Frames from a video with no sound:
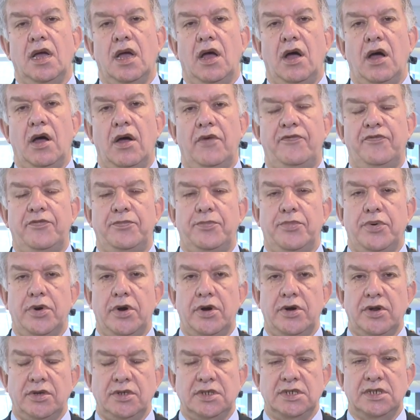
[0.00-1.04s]
of
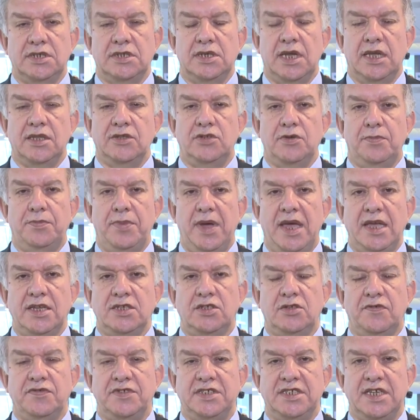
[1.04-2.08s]
products and the
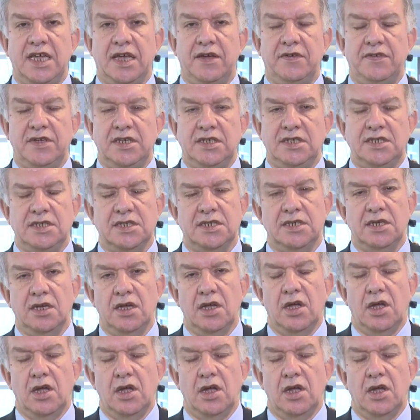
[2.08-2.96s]
best of service